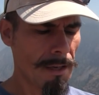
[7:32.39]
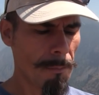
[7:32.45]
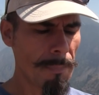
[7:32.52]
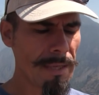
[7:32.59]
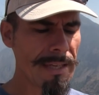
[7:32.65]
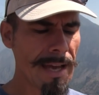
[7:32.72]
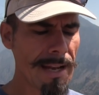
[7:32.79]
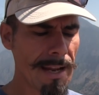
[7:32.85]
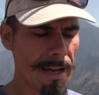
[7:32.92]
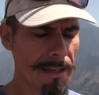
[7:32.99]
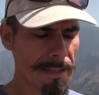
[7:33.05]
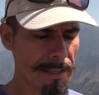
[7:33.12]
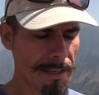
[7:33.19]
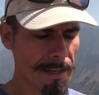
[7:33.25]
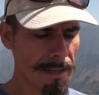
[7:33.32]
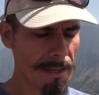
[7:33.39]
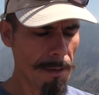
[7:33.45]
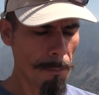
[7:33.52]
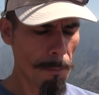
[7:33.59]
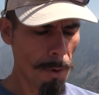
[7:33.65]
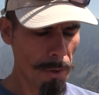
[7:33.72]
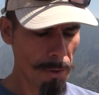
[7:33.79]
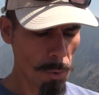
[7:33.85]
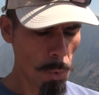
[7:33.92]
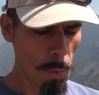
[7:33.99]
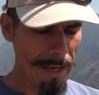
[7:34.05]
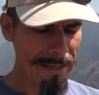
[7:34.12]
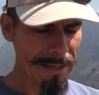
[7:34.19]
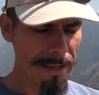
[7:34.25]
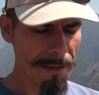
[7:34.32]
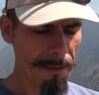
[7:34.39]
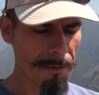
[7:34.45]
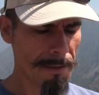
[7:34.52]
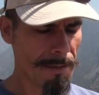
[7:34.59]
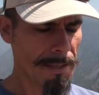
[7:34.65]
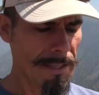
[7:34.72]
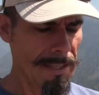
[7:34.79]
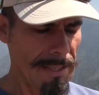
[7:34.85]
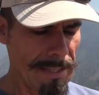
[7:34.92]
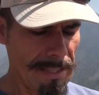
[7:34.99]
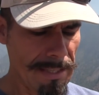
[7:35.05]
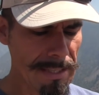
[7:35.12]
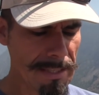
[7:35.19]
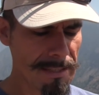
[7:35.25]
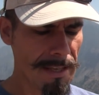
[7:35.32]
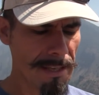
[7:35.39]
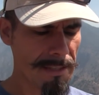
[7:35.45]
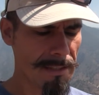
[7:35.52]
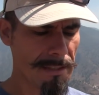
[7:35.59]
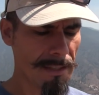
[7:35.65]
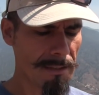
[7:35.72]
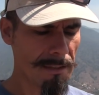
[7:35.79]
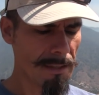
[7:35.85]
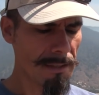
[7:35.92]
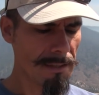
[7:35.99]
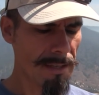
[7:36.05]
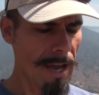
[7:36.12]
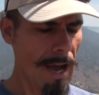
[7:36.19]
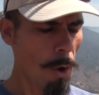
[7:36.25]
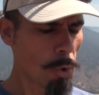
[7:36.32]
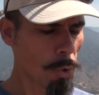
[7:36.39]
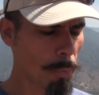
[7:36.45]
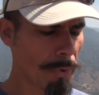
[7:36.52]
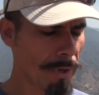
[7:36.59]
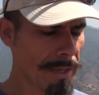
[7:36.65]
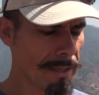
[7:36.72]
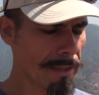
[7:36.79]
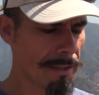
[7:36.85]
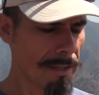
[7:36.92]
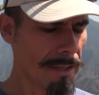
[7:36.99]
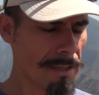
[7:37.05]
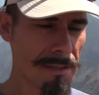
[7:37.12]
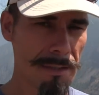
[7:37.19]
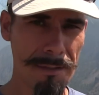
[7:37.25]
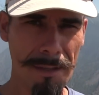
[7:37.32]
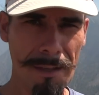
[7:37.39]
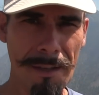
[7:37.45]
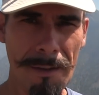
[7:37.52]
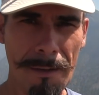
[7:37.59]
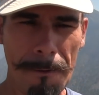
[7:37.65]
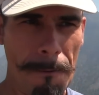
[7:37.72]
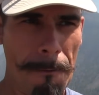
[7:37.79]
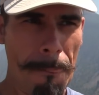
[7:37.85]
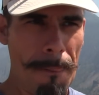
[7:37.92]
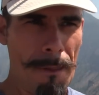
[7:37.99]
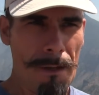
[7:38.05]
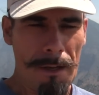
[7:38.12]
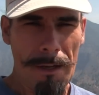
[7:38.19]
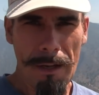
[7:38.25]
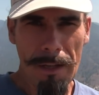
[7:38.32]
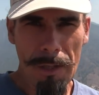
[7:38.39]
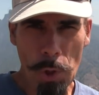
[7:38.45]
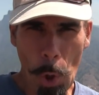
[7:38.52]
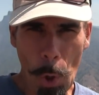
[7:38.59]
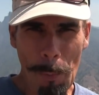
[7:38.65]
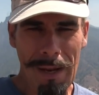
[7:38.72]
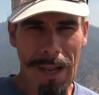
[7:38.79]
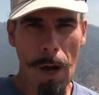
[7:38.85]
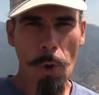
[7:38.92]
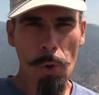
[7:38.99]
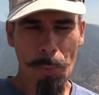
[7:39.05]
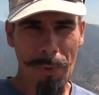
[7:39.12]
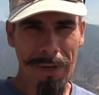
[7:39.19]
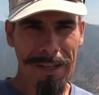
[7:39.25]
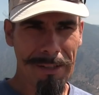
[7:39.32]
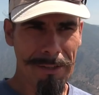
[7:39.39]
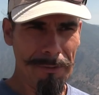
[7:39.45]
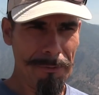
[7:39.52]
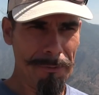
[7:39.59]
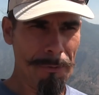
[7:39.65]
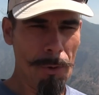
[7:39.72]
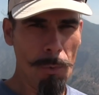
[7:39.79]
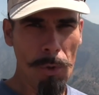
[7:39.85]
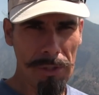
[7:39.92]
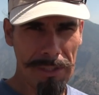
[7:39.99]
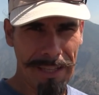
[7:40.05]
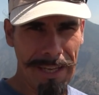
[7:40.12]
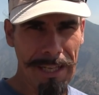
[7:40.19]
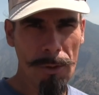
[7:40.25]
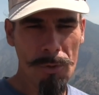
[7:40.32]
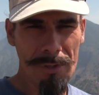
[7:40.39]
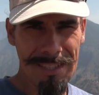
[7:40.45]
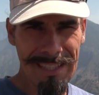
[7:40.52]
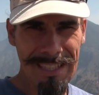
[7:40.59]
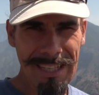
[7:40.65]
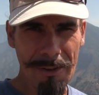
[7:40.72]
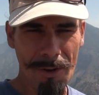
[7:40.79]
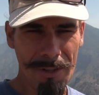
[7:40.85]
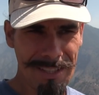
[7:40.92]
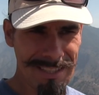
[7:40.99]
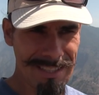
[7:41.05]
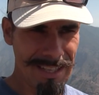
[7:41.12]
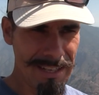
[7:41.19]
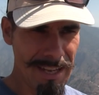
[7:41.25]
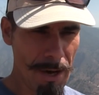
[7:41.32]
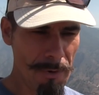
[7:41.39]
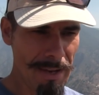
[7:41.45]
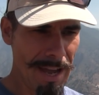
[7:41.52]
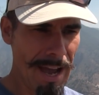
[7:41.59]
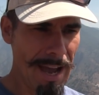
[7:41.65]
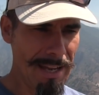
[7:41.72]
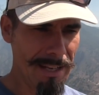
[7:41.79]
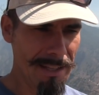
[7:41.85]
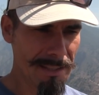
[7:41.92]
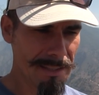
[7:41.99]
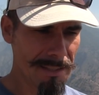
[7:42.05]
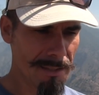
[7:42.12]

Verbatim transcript: Miguel Angel Morcuende. He says that this outbreak is a normal outbreak for volcanoes here on the Canary Islands.